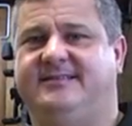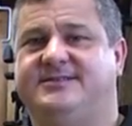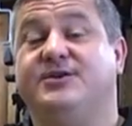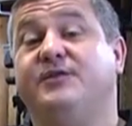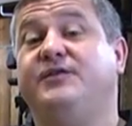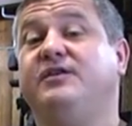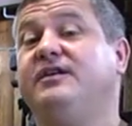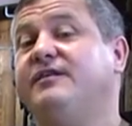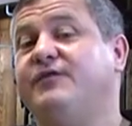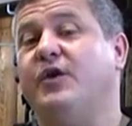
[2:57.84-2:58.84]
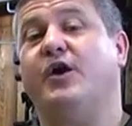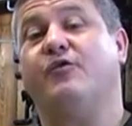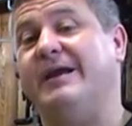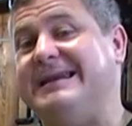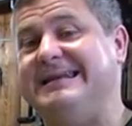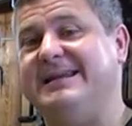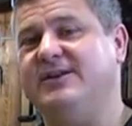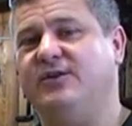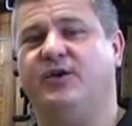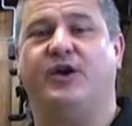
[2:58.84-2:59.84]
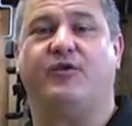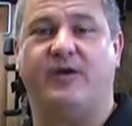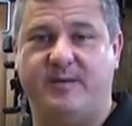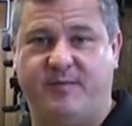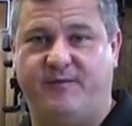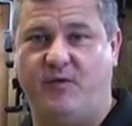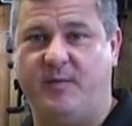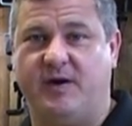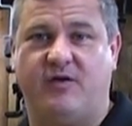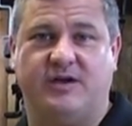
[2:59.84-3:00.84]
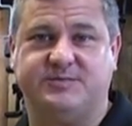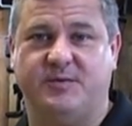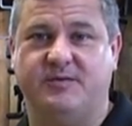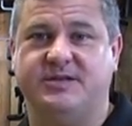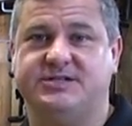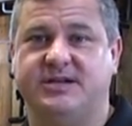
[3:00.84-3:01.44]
So if you're looking for a great deal on a great performing crossbow this